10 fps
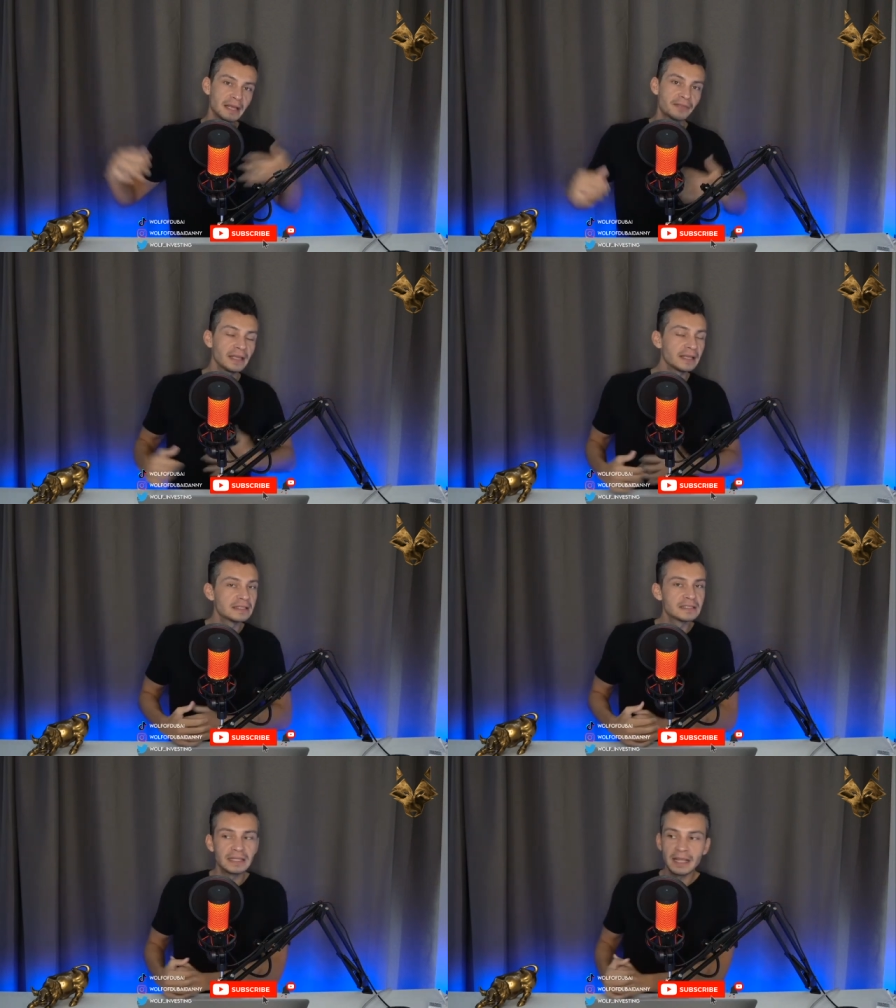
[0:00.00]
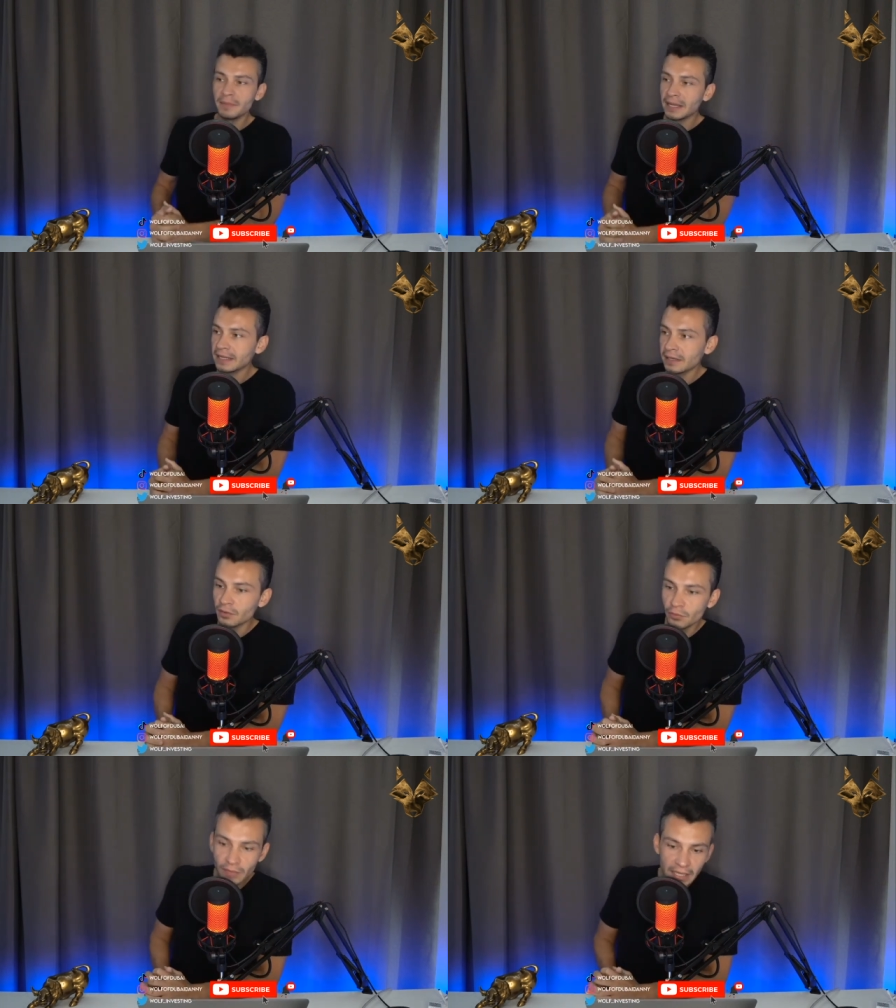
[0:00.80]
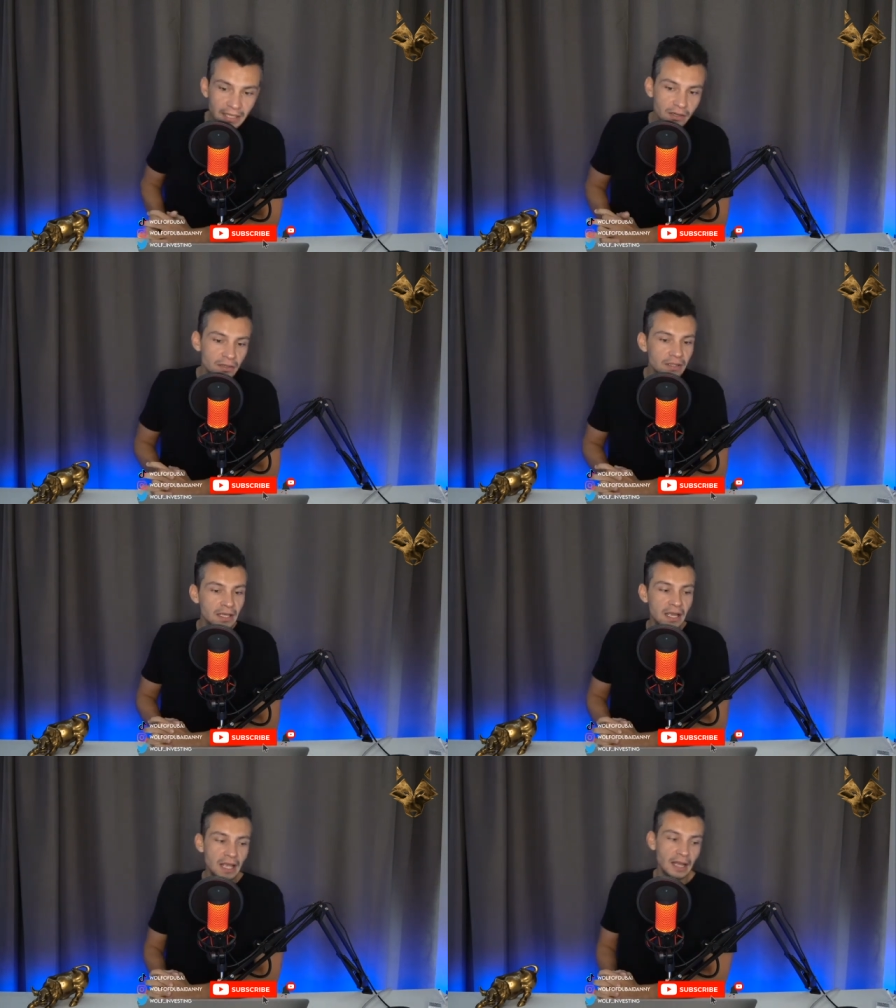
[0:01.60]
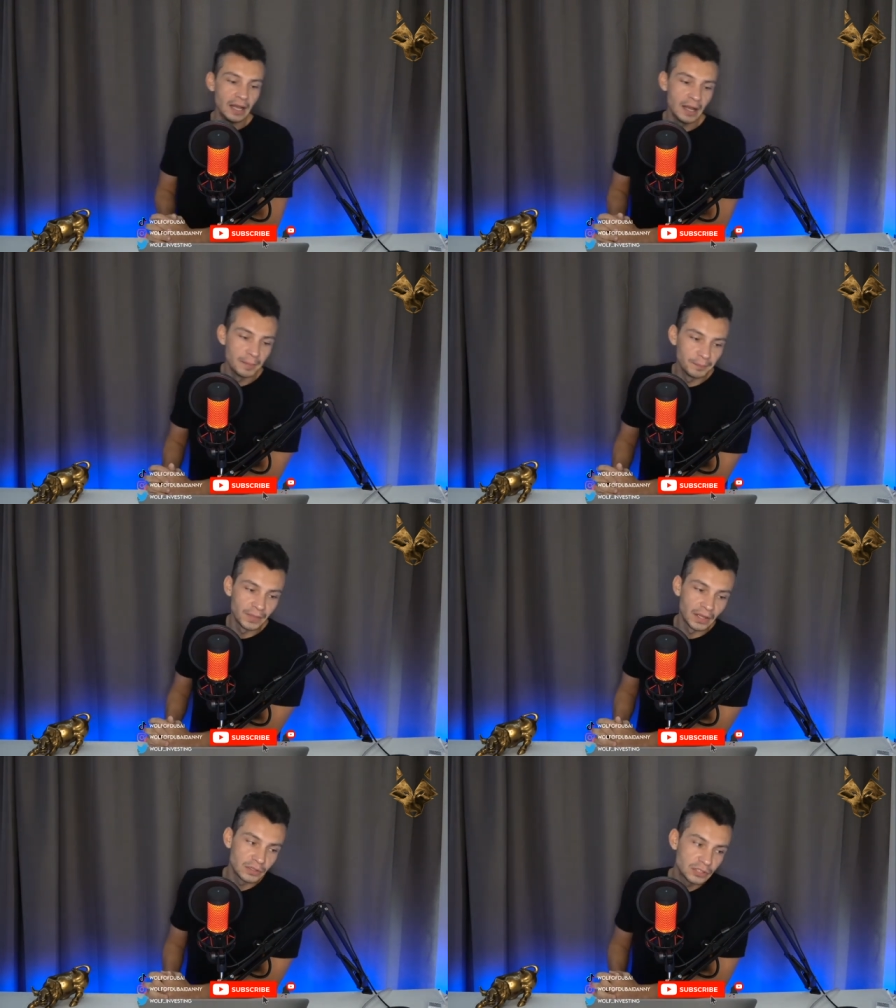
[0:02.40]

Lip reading: I think it's they making a really good move